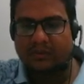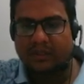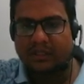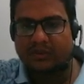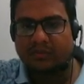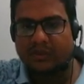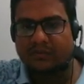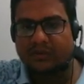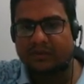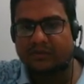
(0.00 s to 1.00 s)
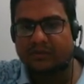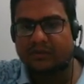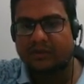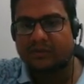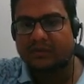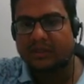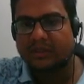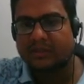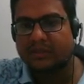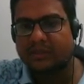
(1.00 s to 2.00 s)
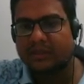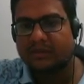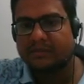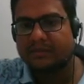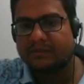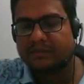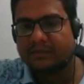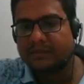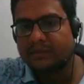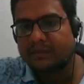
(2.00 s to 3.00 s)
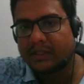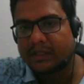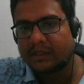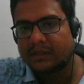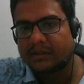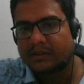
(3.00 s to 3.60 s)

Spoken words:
x by 5 is equal to sine theta and